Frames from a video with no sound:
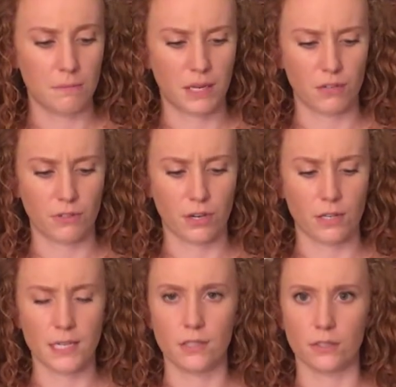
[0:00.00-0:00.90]
better for your
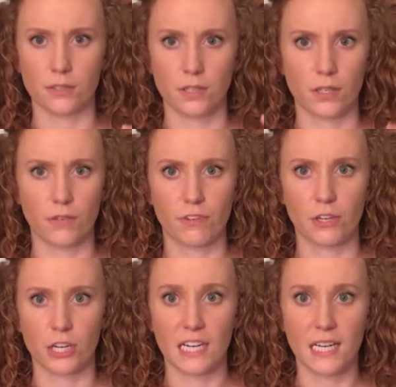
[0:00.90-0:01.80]
needle or for
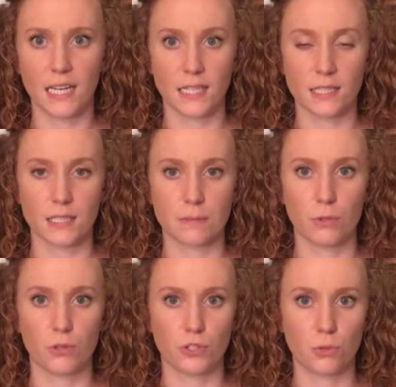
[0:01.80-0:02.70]
your knitting. It's a
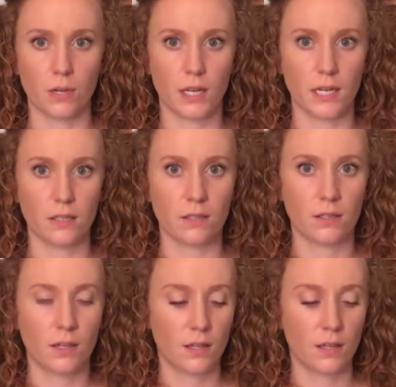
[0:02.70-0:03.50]
smoother join.